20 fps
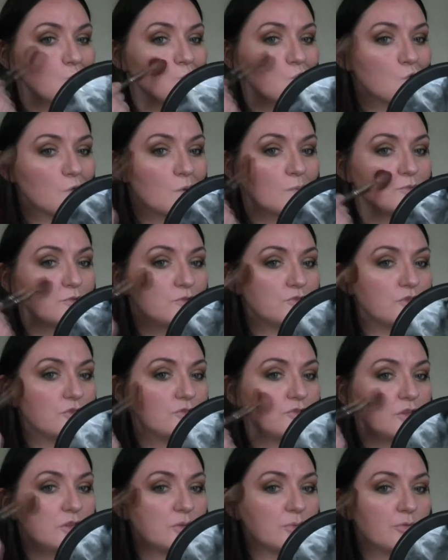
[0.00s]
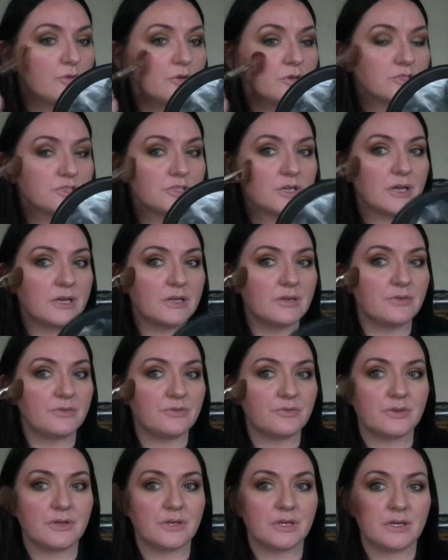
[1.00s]
So I'm just using the brush kind
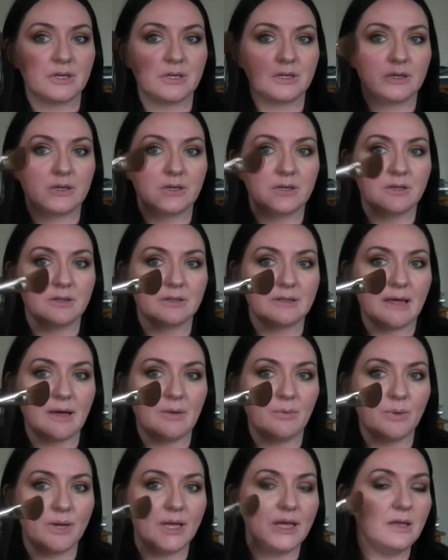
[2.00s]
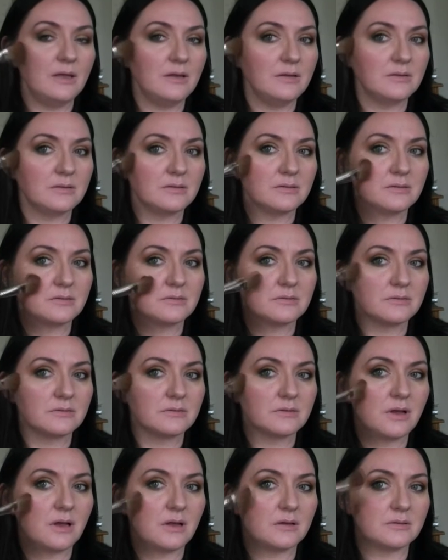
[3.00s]
of that way,
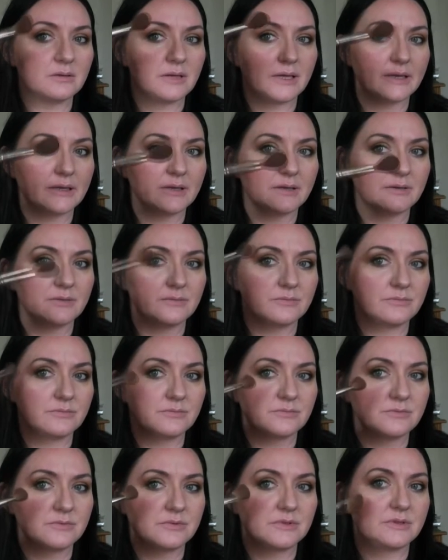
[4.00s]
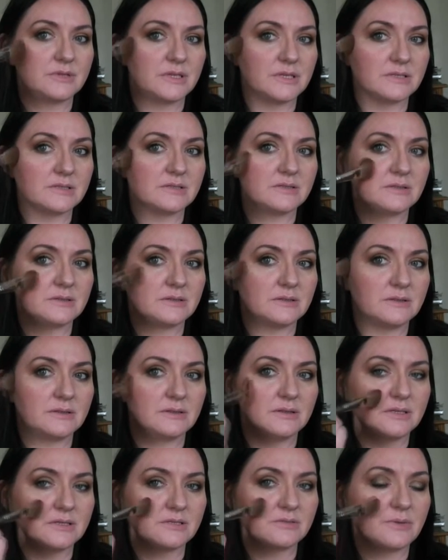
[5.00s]
not like this
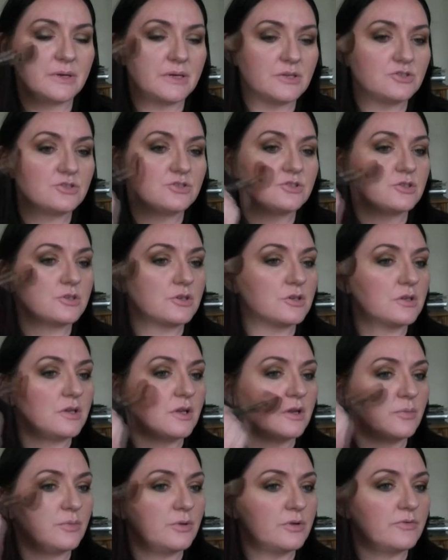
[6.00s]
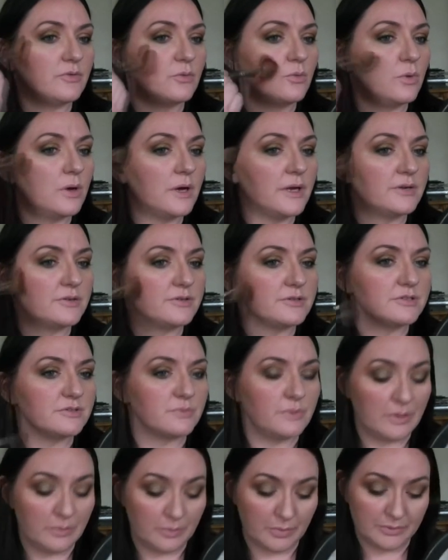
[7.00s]
way, just to get a bit of a wider
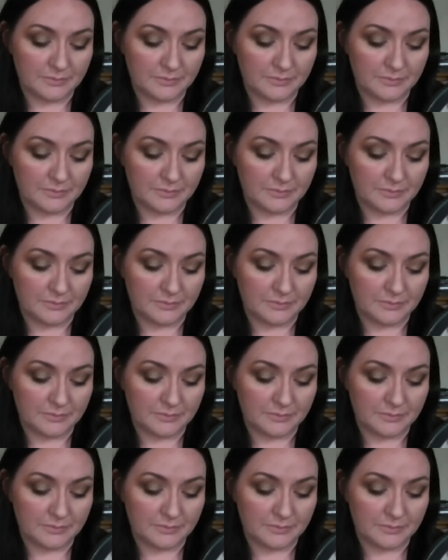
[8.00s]
sweep.